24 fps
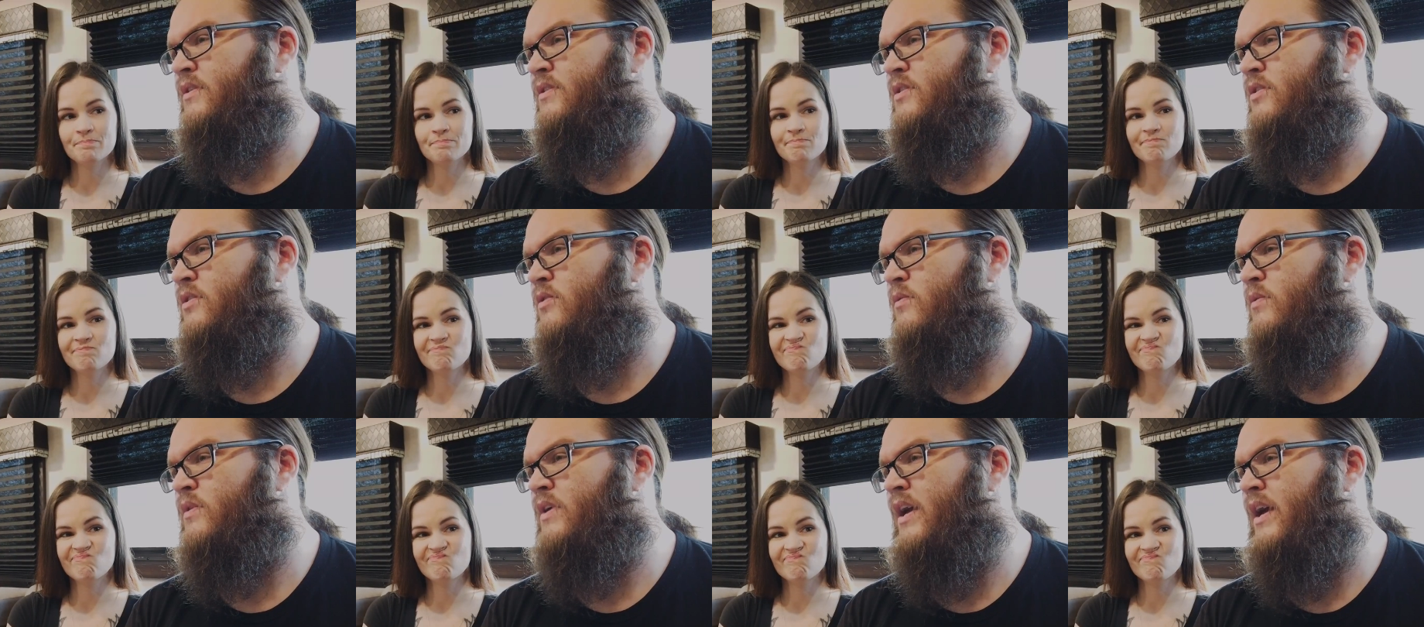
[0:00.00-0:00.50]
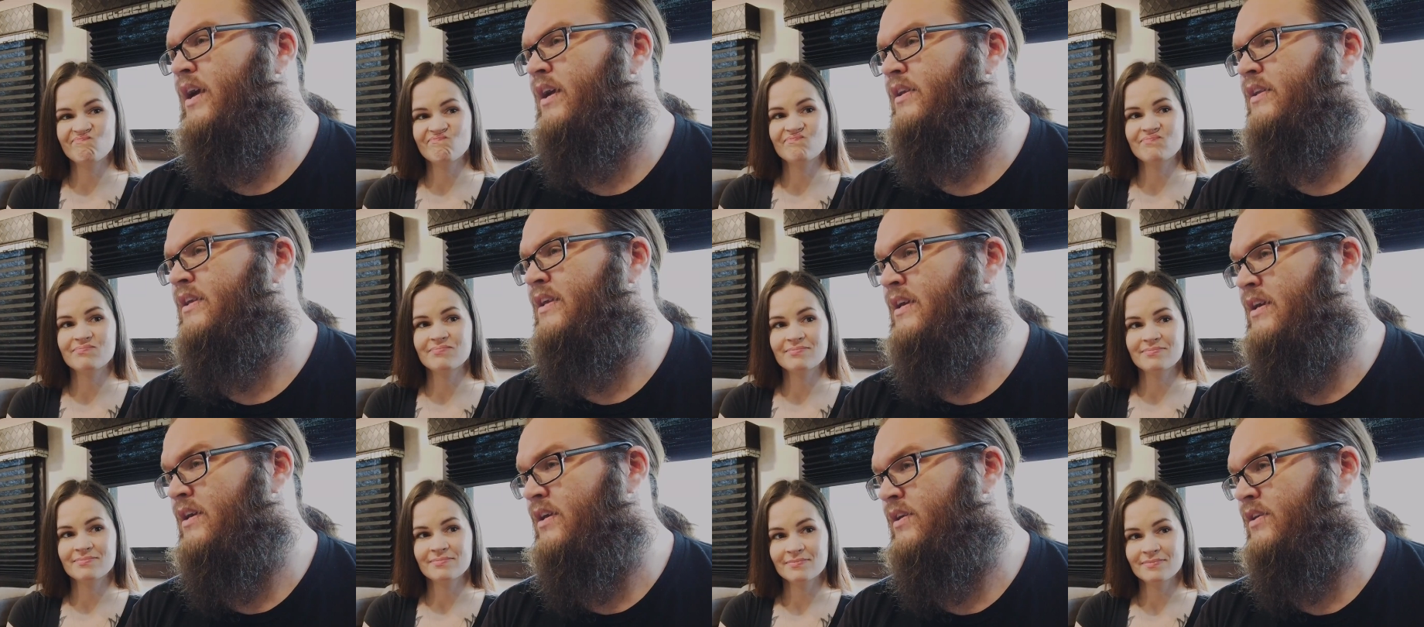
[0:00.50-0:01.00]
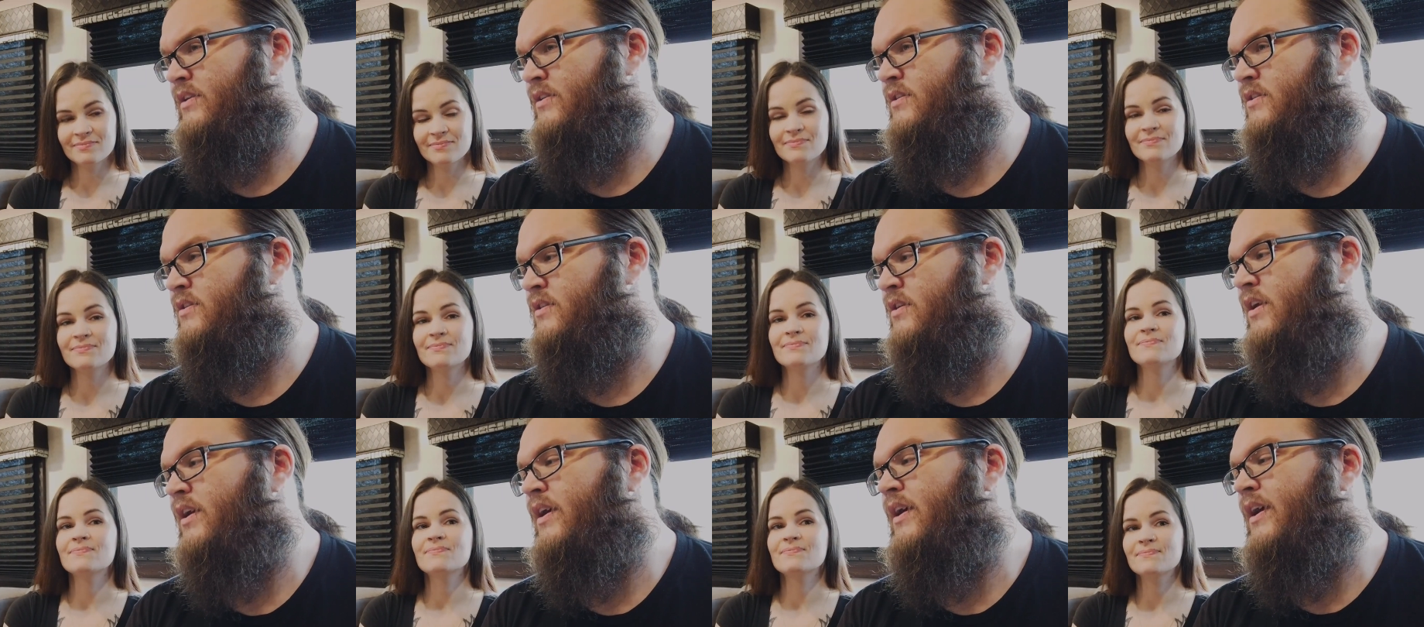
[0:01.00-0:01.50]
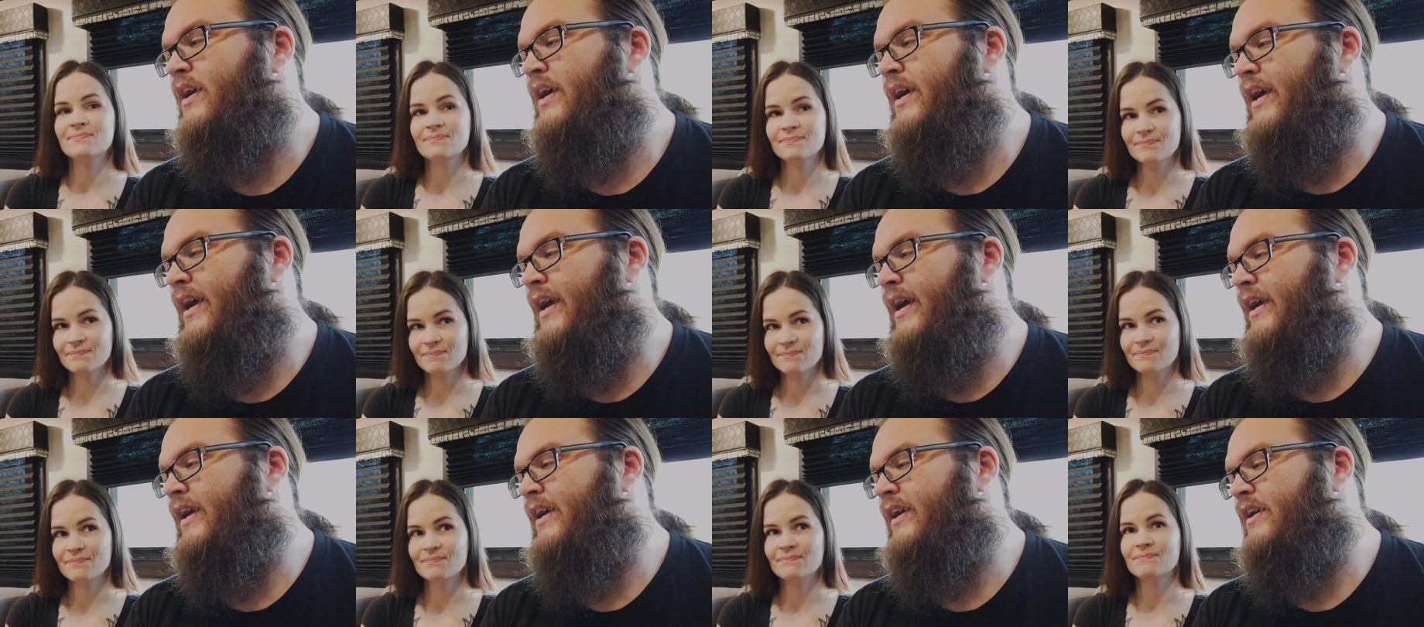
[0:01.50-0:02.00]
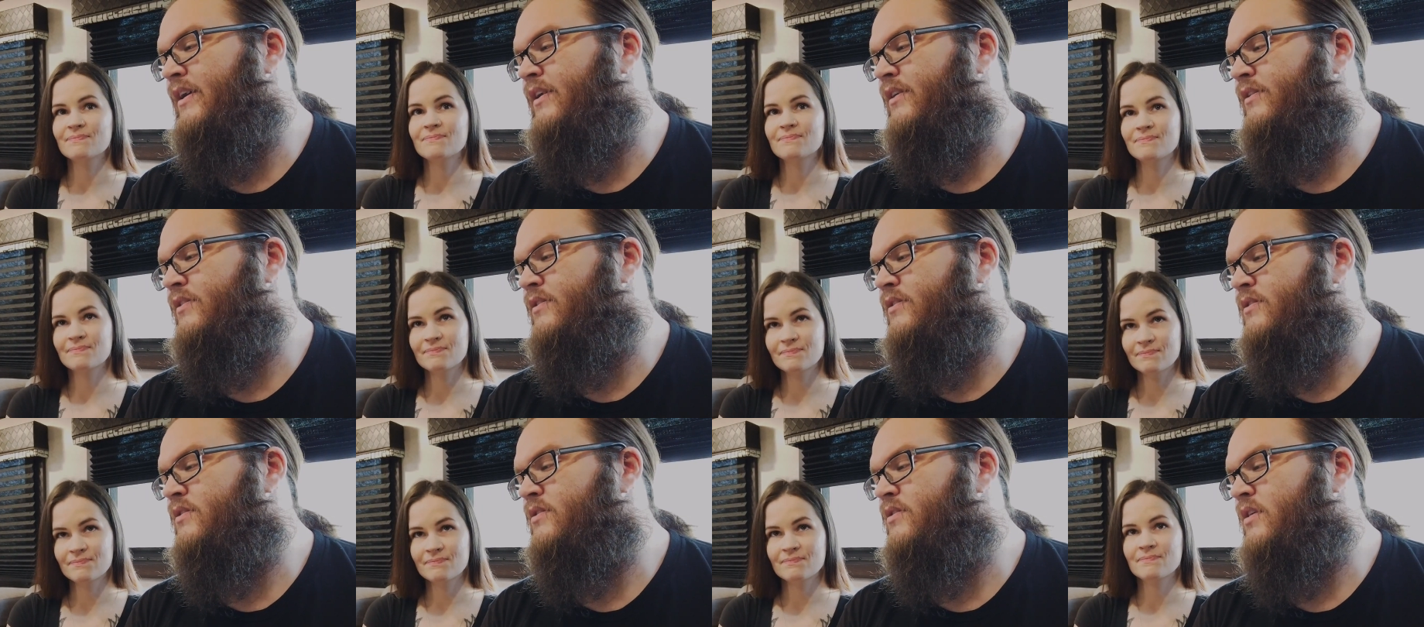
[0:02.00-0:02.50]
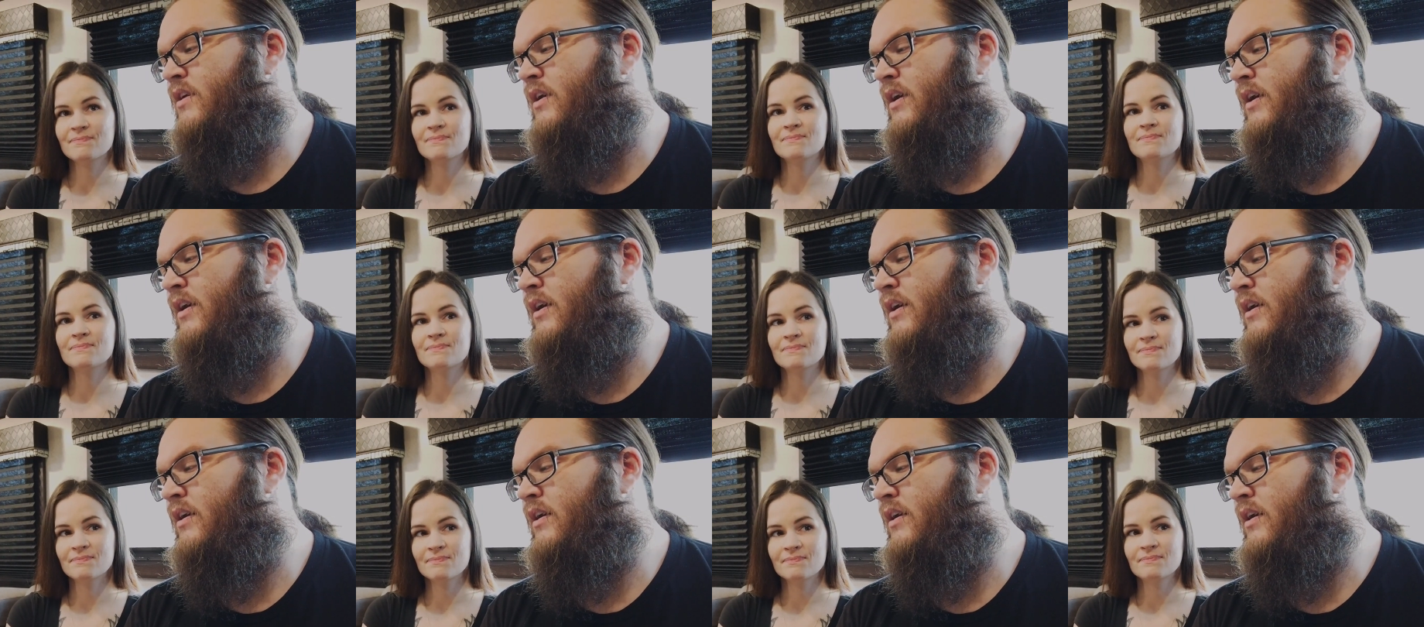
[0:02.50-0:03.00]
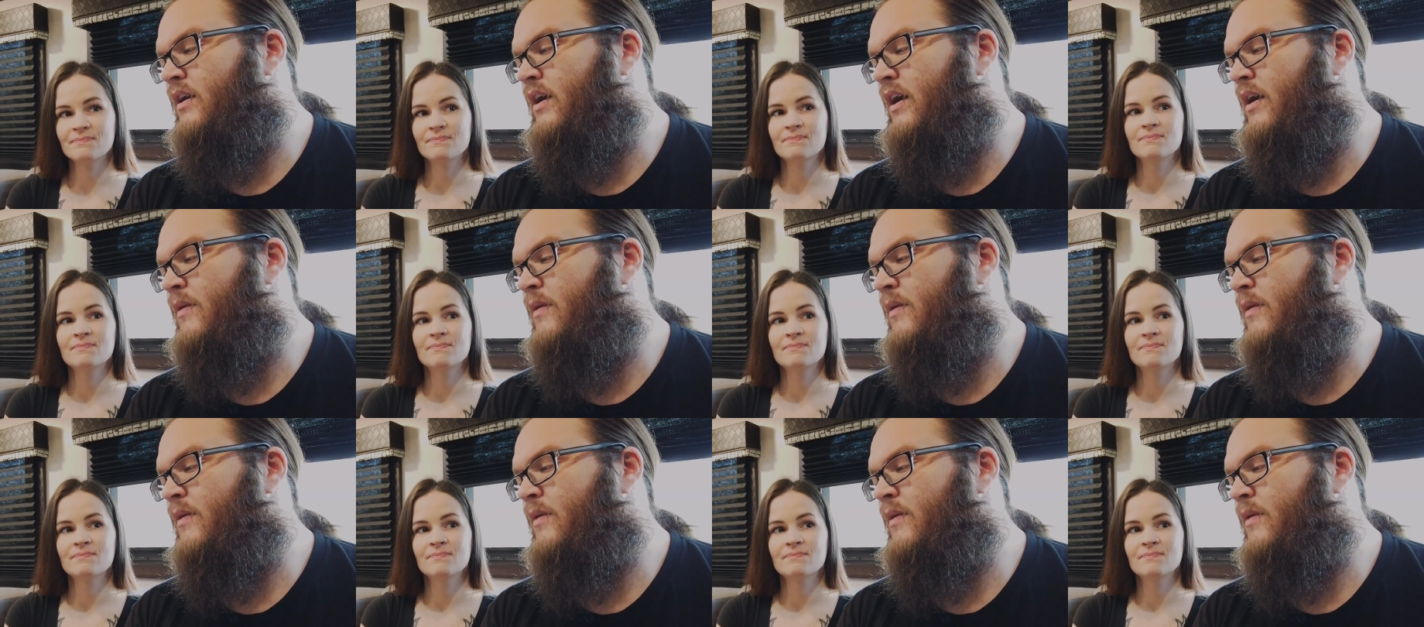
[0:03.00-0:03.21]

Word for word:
Speaker 1: until we had kids. And uh,